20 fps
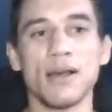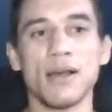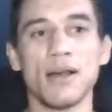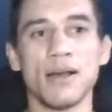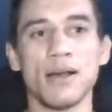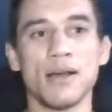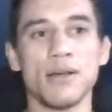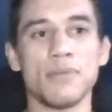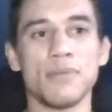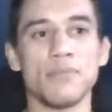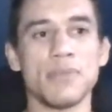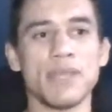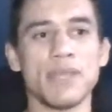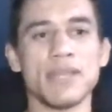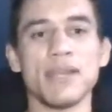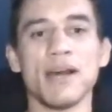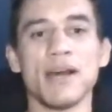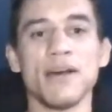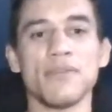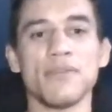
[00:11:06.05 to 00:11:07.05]

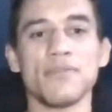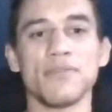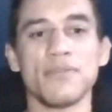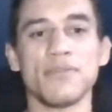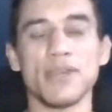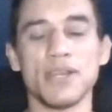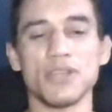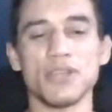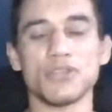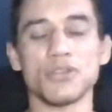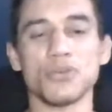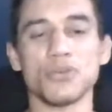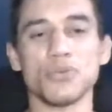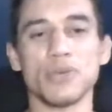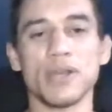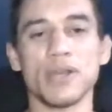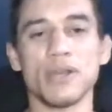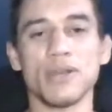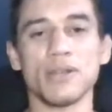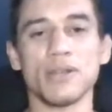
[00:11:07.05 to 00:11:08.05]
enough in his
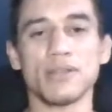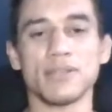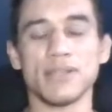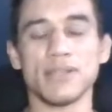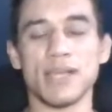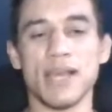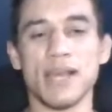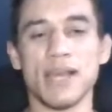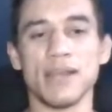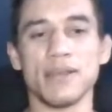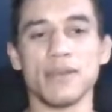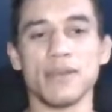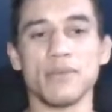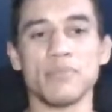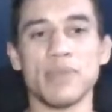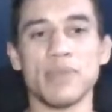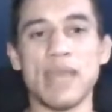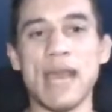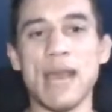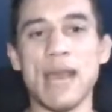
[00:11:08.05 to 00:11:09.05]
career to kind
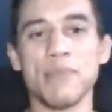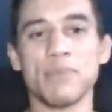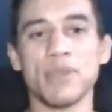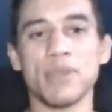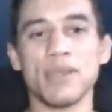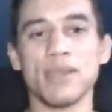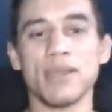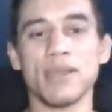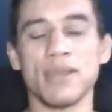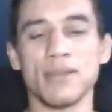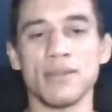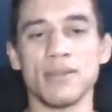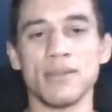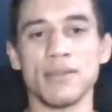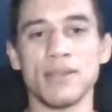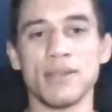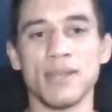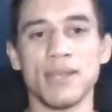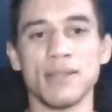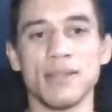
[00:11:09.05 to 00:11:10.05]
of be happy
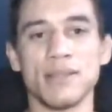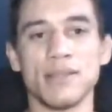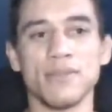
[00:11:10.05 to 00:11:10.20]
and